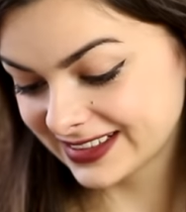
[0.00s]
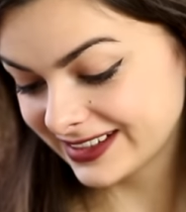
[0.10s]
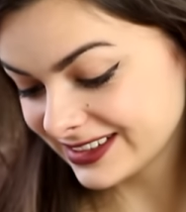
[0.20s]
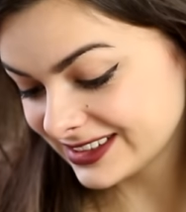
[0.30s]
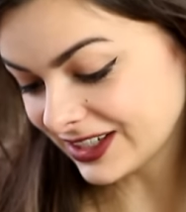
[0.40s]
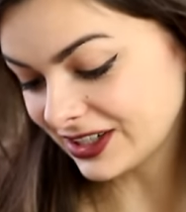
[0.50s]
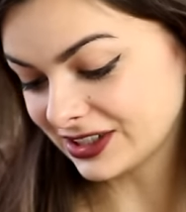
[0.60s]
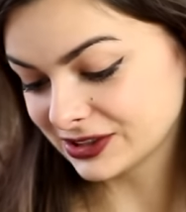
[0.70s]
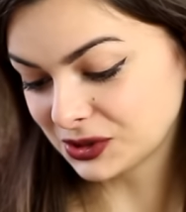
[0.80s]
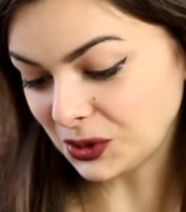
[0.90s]

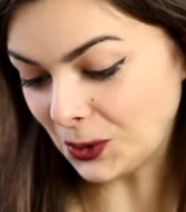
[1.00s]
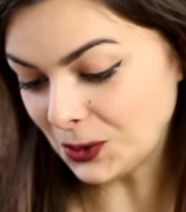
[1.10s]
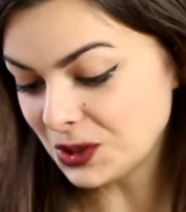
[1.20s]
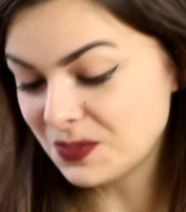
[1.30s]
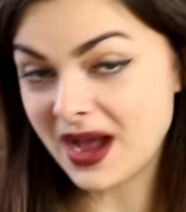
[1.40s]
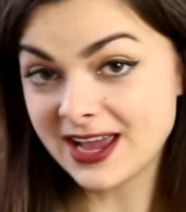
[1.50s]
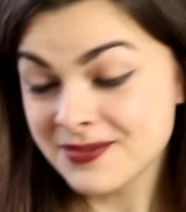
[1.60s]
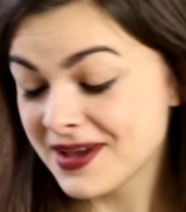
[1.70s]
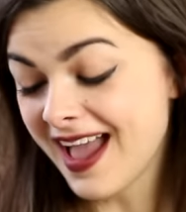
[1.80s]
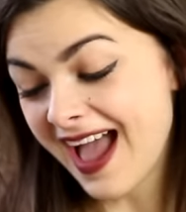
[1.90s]
Krisa
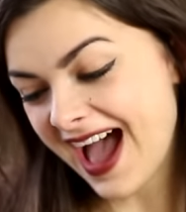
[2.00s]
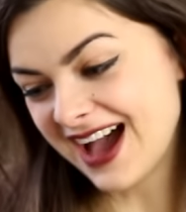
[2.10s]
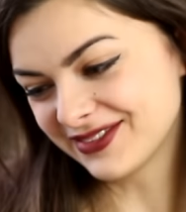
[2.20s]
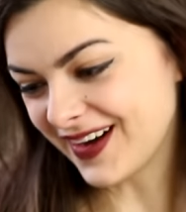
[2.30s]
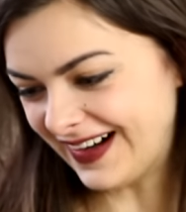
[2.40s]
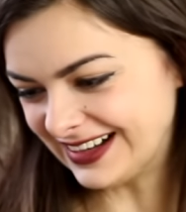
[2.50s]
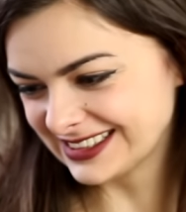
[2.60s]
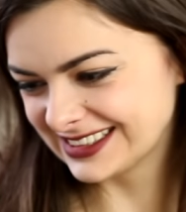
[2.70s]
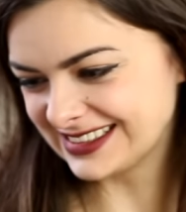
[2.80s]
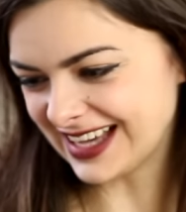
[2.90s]
Kolbabe have
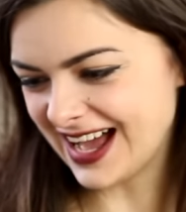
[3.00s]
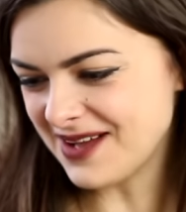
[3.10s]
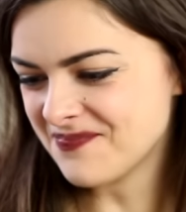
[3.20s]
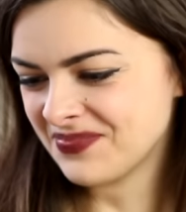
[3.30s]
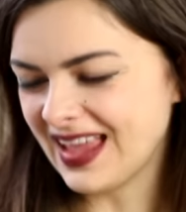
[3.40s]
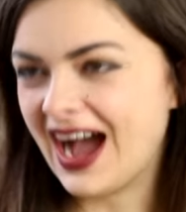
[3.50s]
asked um,